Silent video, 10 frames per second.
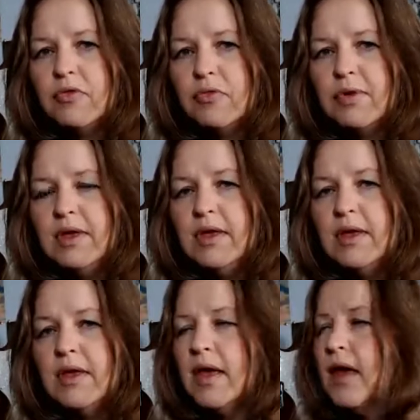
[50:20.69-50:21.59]
3
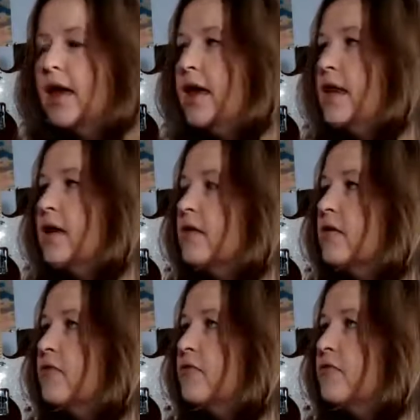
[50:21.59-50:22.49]
and
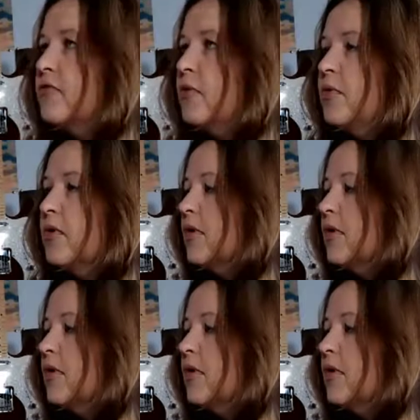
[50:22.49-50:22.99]
4